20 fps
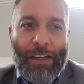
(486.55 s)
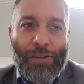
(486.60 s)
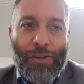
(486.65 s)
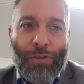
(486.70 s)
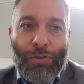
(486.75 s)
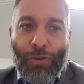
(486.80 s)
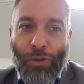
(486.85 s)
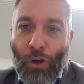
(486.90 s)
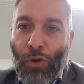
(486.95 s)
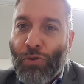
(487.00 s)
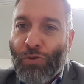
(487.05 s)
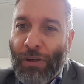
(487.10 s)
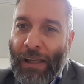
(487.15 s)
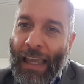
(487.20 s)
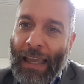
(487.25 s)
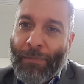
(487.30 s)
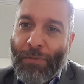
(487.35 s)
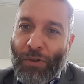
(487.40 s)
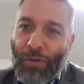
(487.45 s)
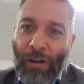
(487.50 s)
So those
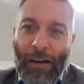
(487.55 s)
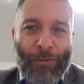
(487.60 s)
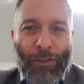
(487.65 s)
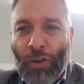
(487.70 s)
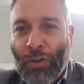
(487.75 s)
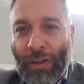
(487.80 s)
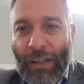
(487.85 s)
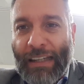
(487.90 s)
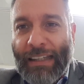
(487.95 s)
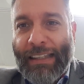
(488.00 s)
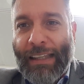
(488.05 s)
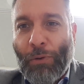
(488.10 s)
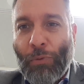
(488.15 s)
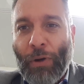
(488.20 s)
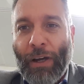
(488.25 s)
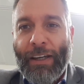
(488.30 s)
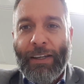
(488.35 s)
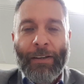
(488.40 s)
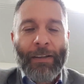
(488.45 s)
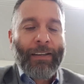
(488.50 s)
games could have gone either
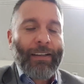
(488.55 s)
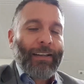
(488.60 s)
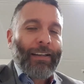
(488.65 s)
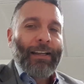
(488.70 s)
way.